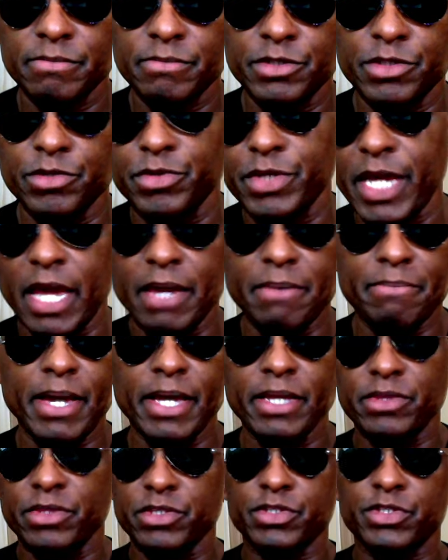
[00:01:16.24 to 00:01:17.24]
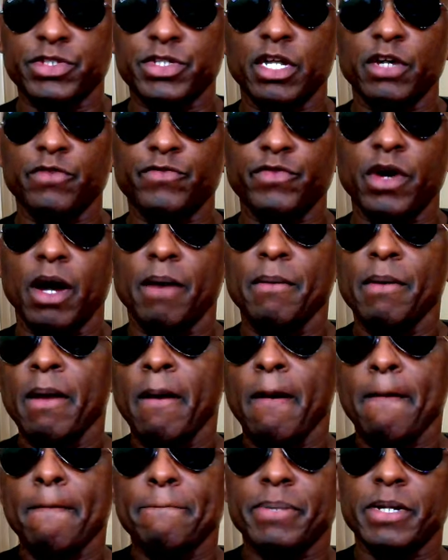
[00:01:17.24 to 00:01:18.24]
You can't make this stuff up.
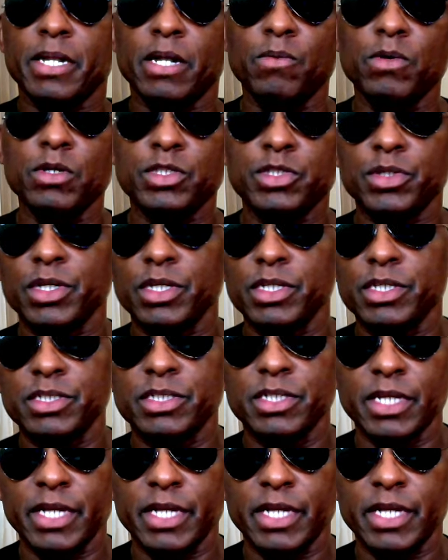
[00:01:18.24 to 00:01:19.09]
But I want you to listen